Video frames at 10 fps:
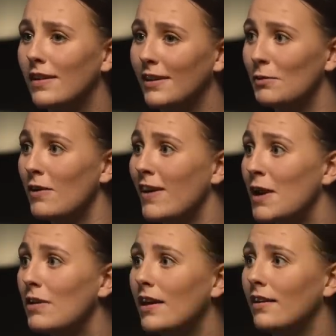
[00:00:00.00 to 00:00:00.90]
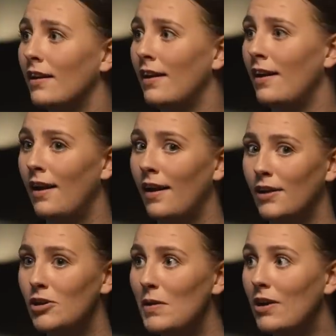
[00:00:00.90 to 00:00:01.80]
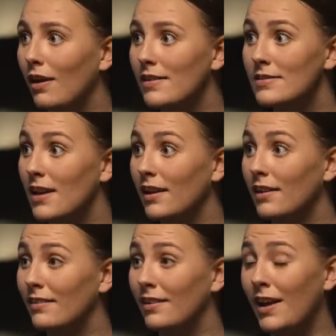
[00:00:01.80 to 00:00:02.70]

Like, you're my family, and you could be gone in a second.